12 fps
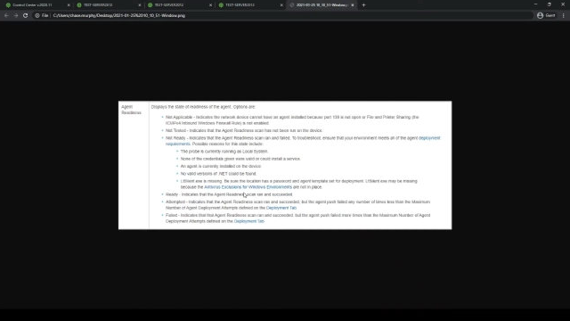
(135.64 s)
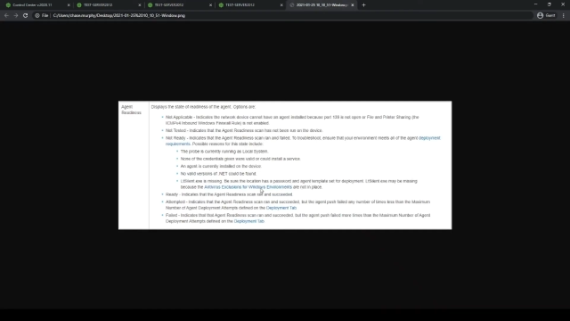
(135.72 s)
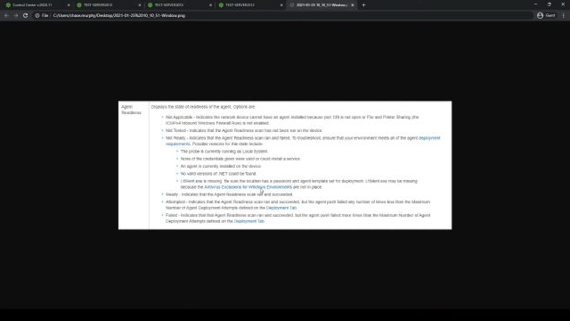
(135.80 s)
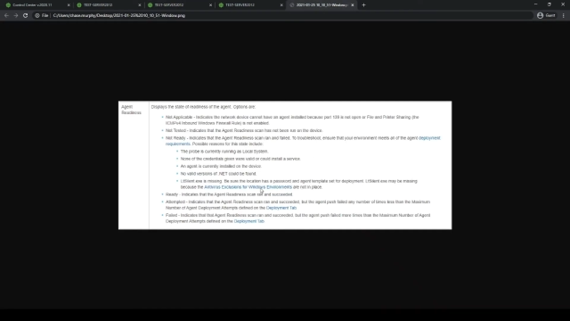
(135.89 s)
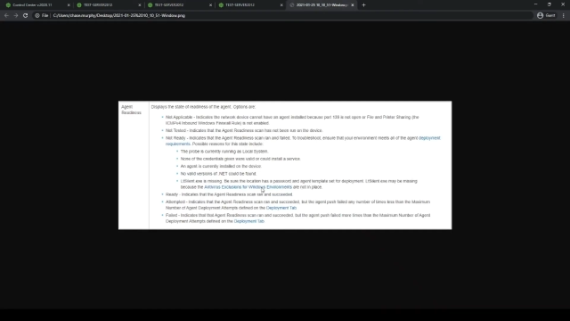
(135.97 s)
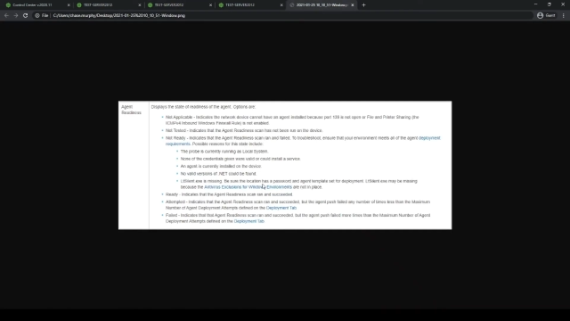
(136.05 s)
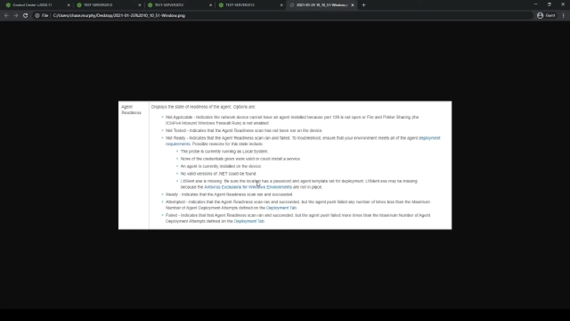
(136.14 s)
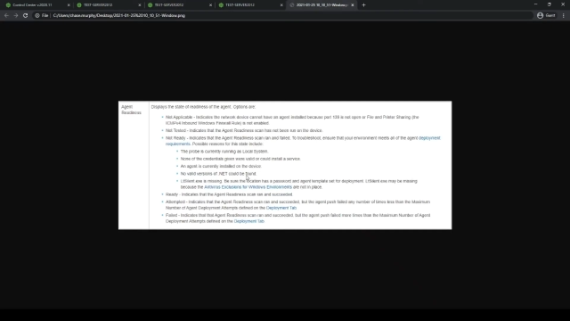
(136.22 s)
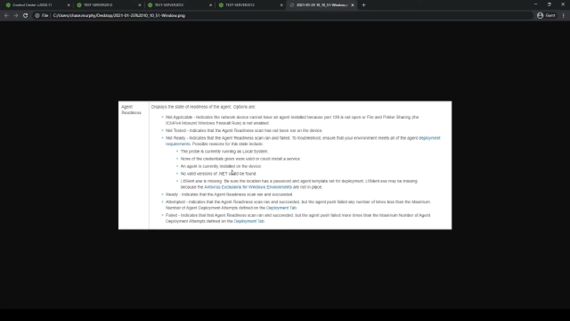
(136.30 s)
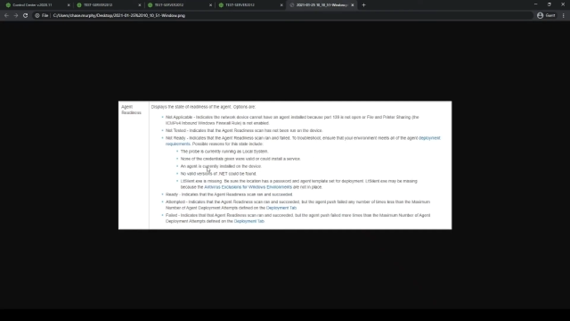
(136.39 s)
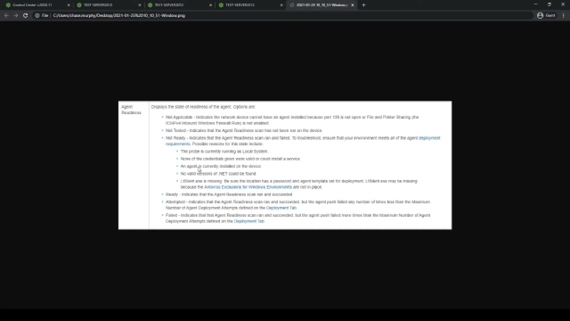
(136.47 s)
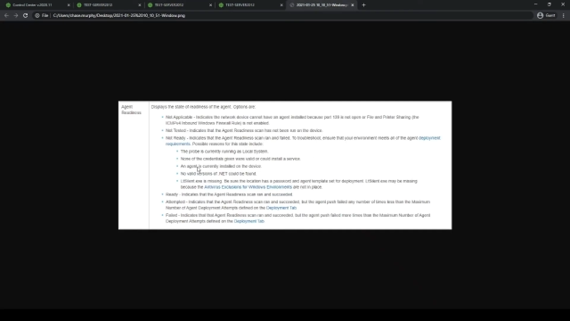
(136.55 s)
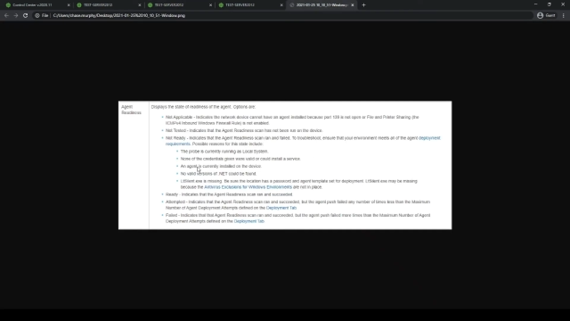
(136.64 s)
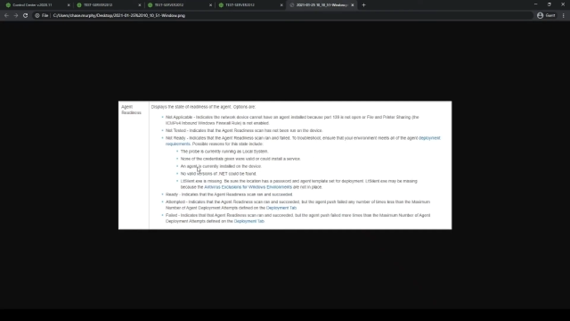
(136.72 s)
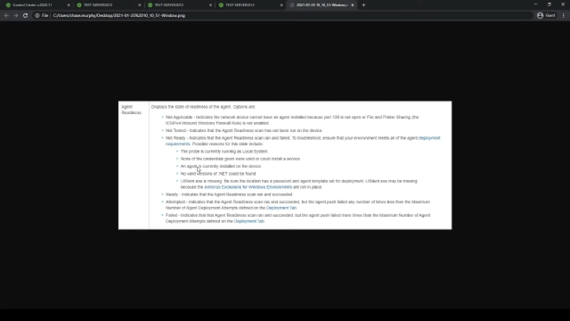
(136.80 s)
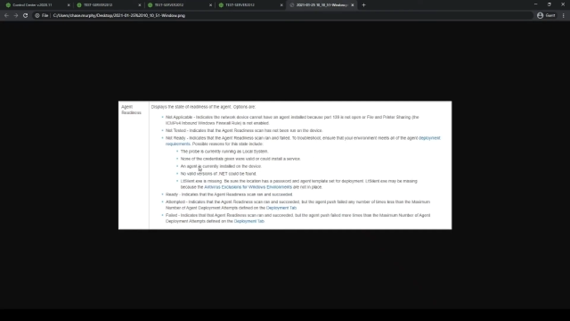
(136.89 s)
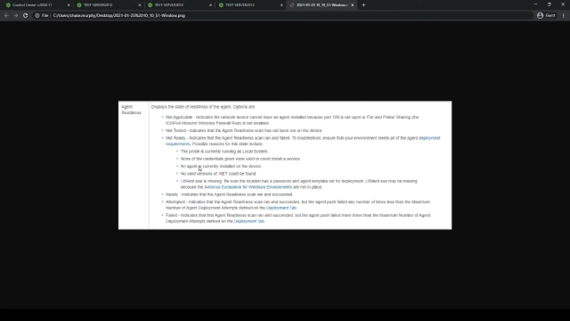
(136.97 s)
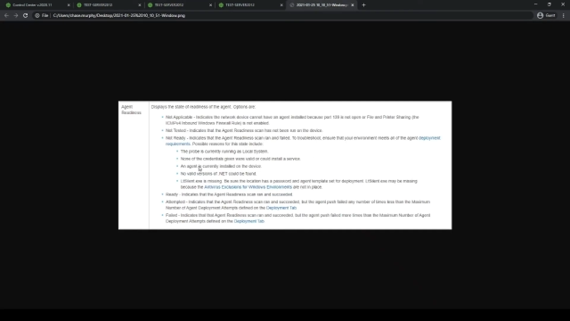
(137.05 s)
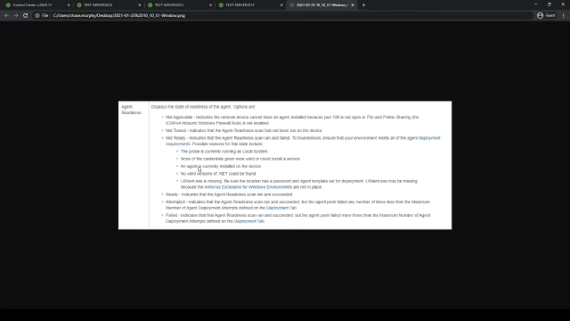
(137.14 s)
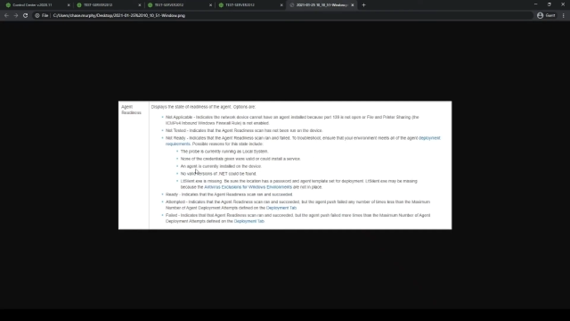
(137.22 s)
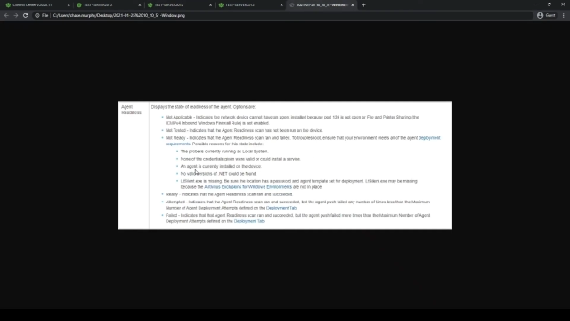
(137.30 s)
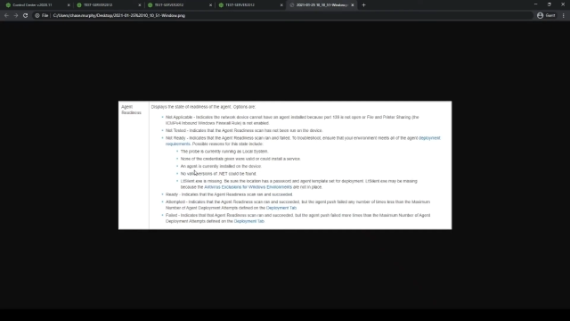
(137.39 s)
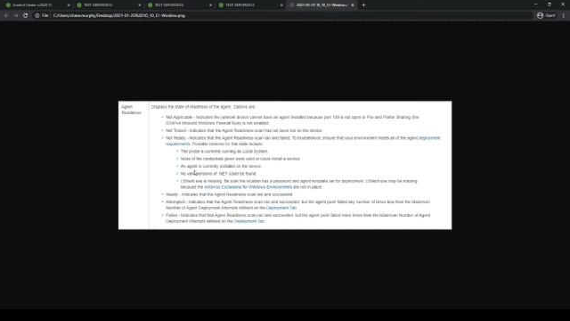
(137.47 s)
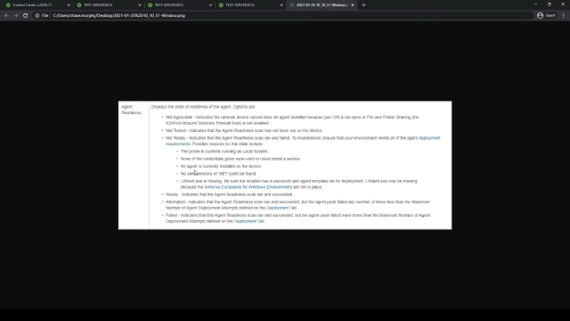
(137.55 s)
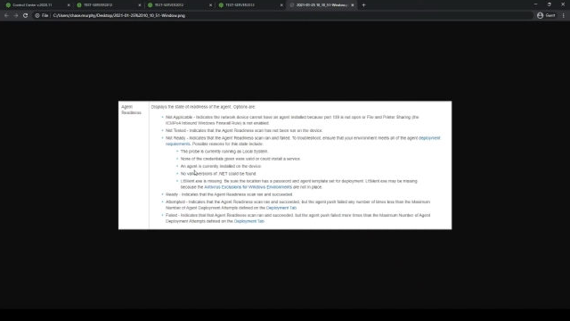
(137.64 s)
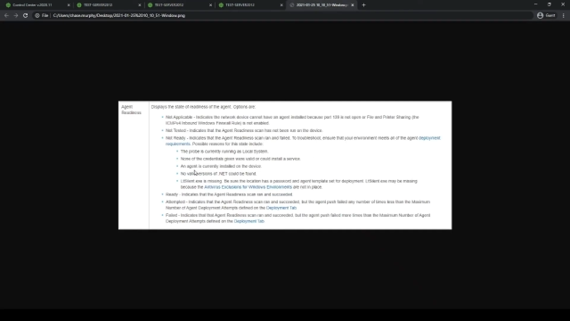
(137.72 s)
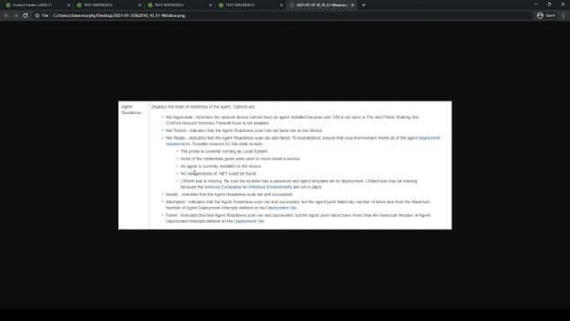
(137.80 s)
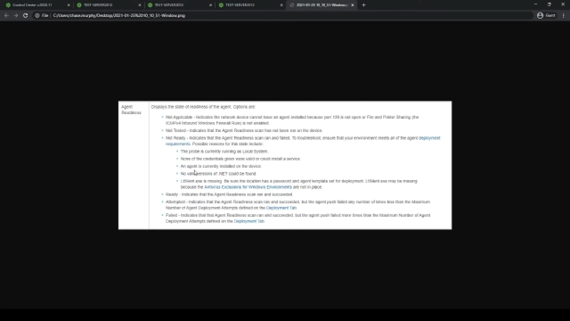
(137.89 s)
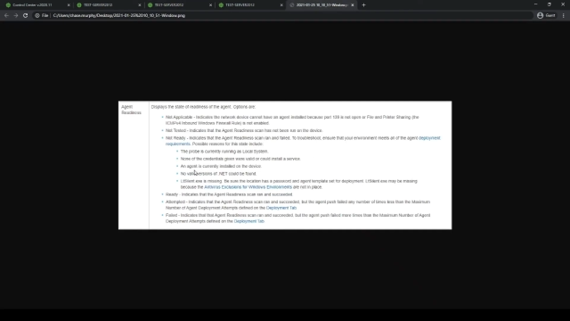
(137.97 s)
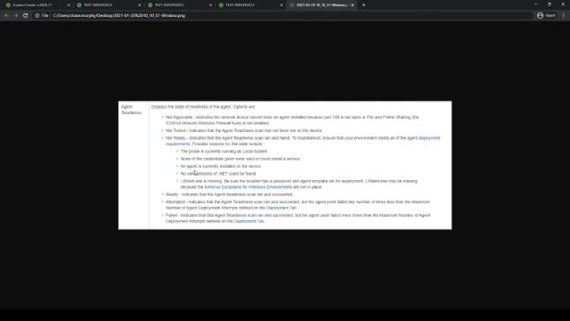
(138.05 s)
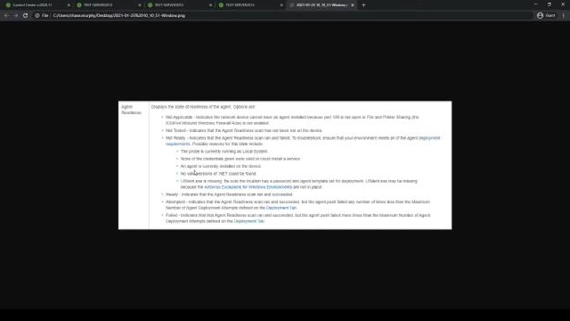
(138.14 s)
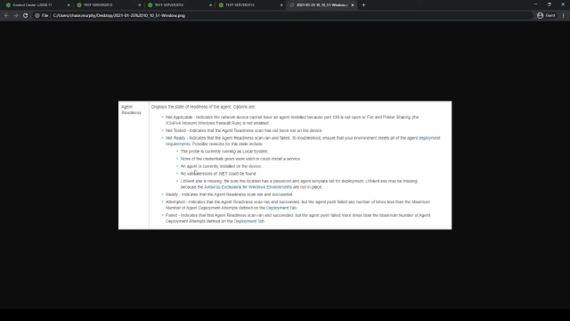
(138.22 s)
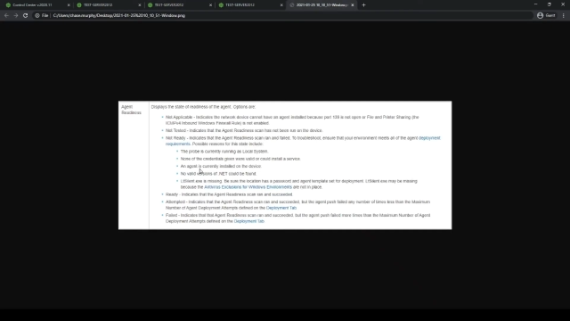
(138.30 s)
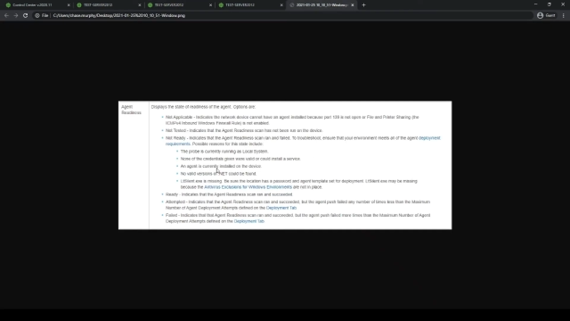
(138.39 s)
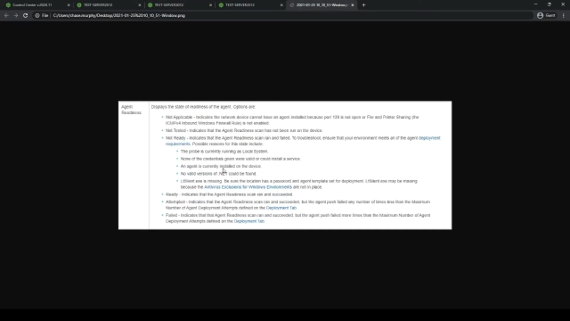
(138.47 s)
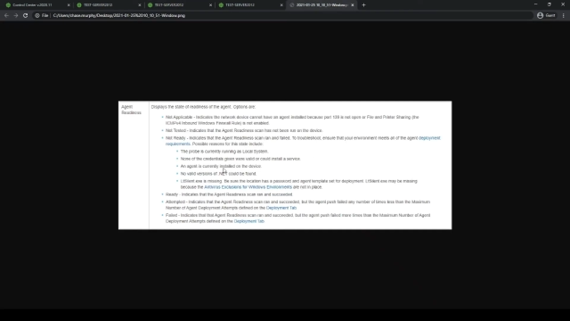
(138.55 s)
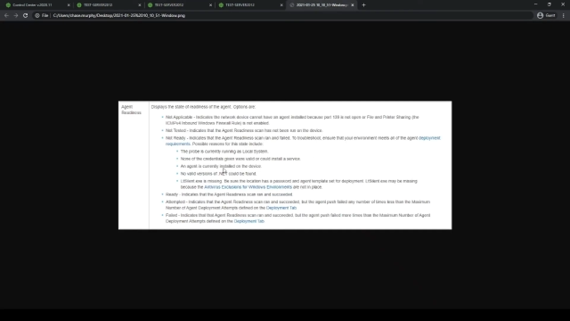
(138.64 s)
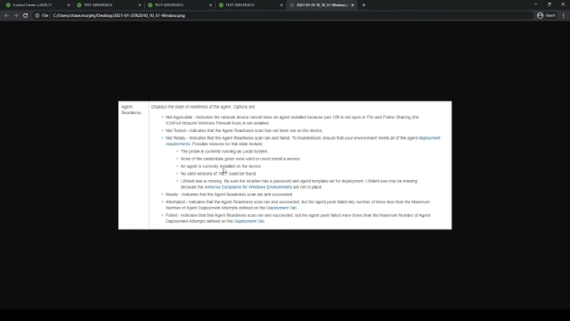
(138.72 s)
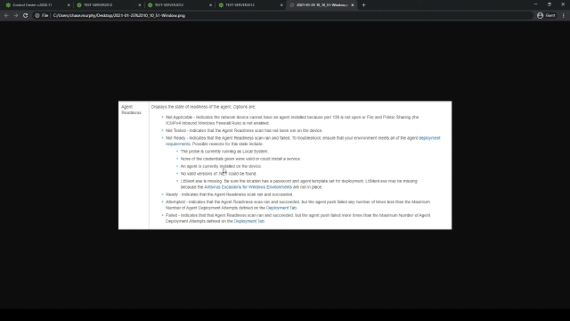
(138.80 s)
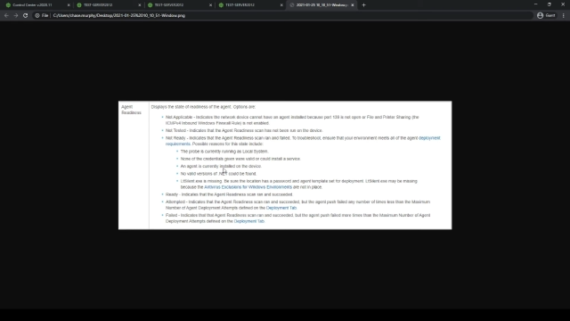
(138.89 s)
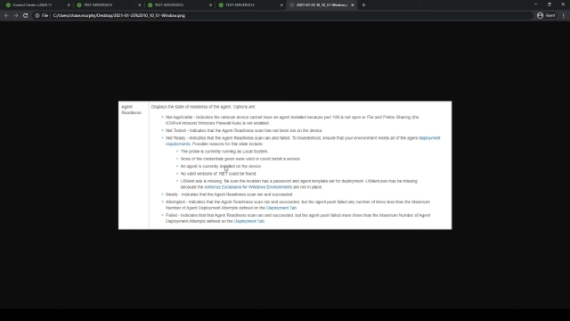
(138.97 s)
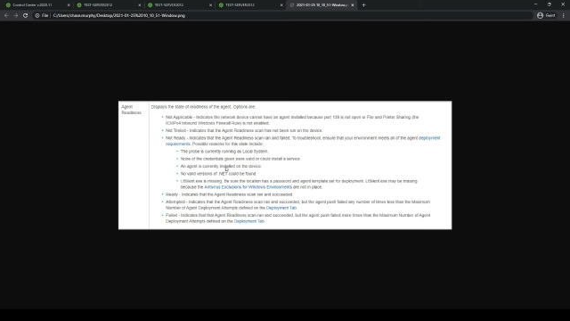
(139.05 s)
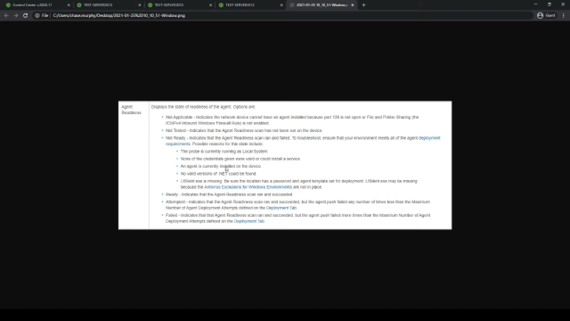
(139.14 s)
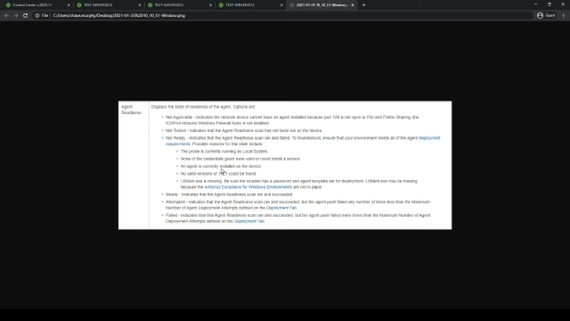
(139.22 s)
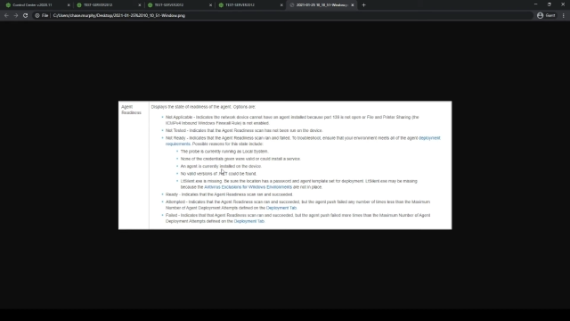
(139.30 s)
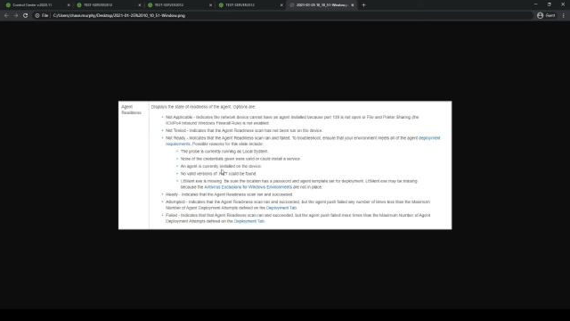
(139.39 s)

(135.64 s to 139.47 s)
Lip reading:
No face is visible, so there are no lips to read.